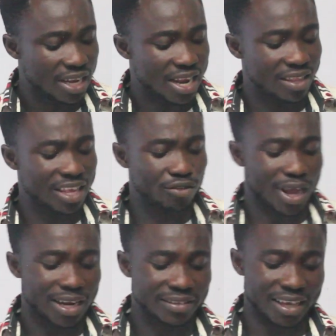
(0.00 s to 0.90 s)
Now let's look
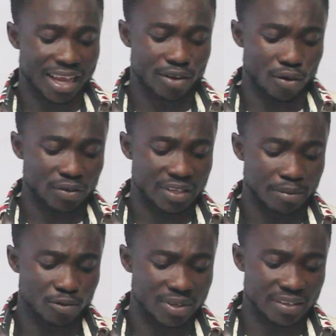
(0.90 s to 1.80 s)
at the second
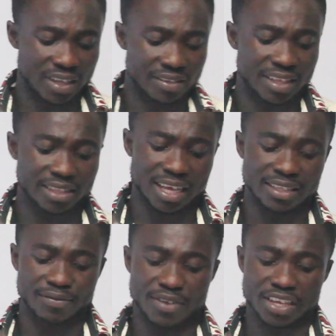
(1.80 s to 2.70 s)
concept, which is the
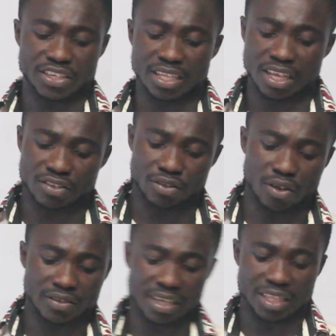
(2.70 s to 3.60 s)
standard deviation is
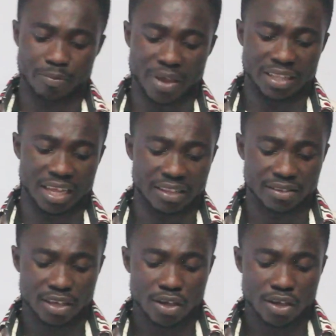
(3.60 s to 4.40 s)
not independent